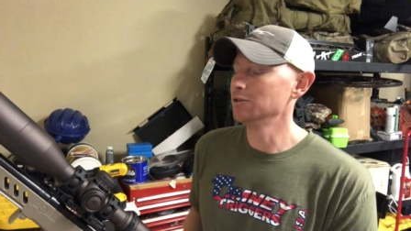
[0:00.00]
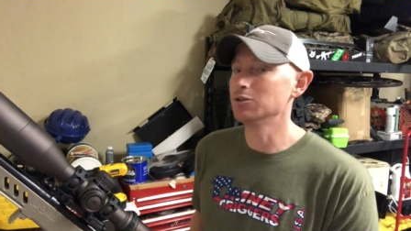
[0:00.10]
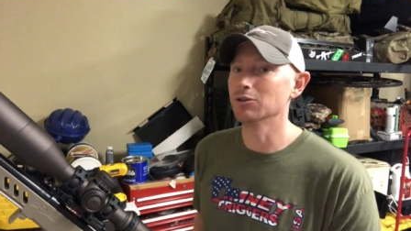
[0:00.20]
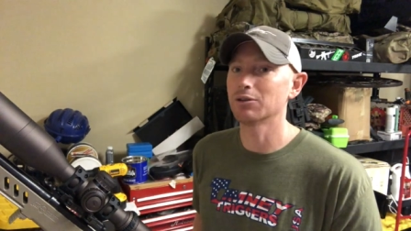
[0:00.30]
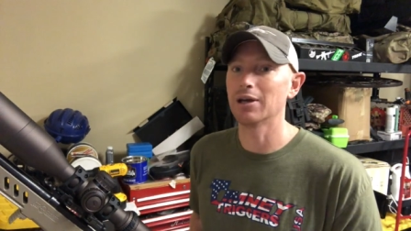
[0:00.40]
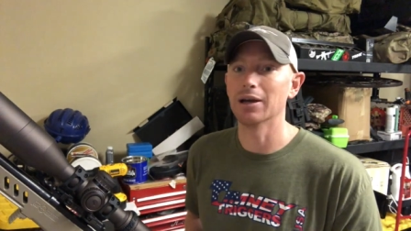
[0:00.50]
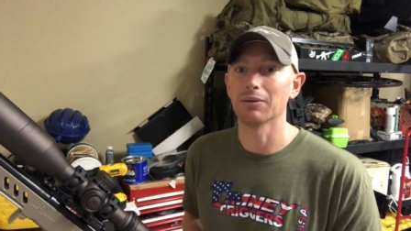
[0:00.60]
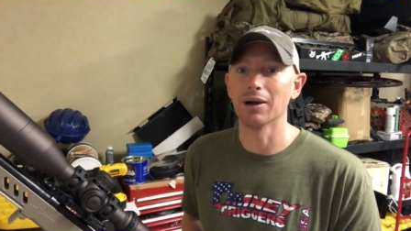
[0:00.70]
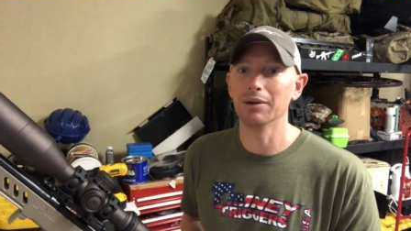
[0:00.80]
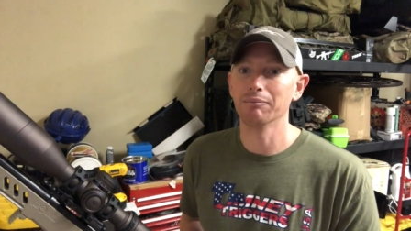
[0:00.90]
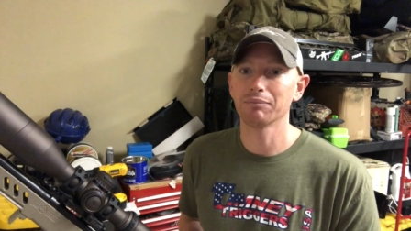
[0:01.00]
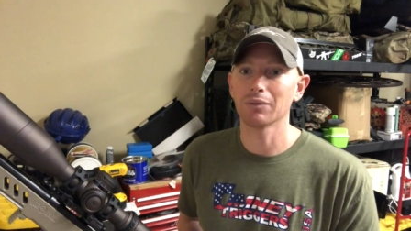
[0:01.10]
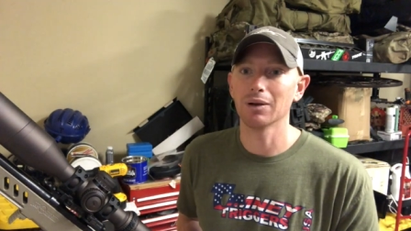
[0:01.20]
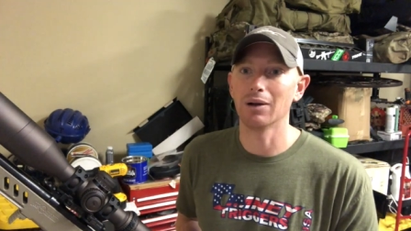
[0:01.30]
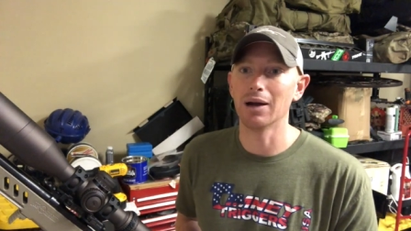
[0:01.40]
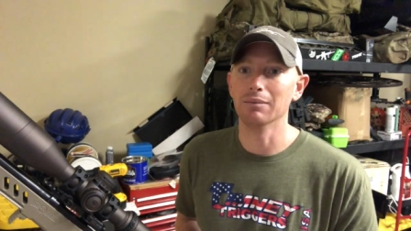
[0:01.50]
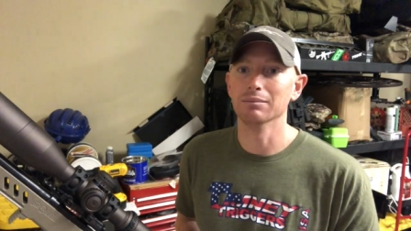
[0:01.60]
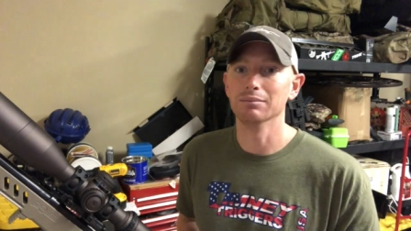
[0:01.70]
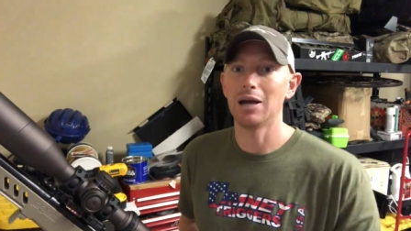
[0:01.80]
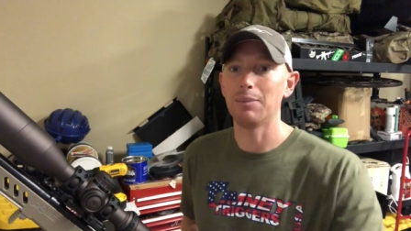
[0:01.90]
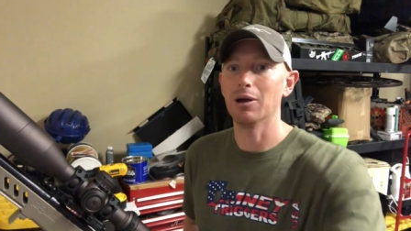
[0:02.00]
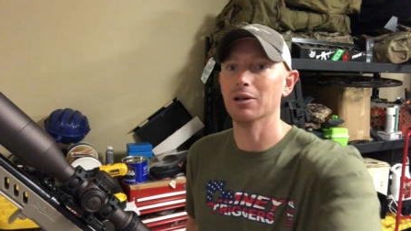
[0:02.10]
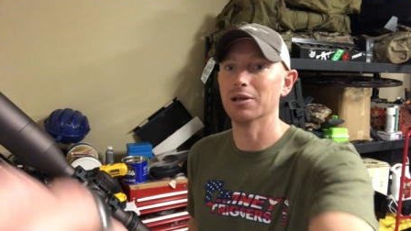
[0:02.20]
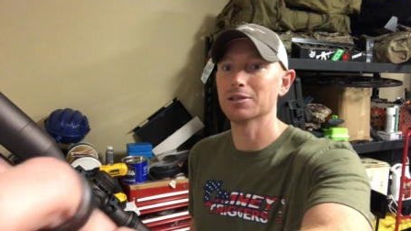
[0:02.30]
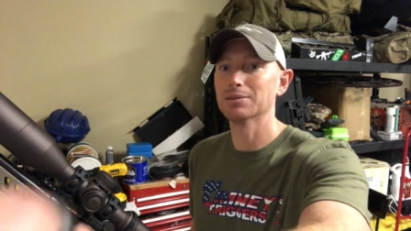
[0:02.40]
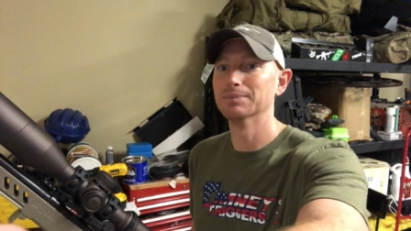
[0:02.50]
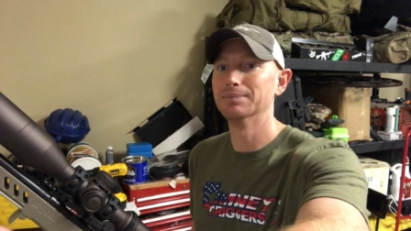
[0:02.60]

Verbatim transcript: Do your thing, right? All right, Happy Holidays.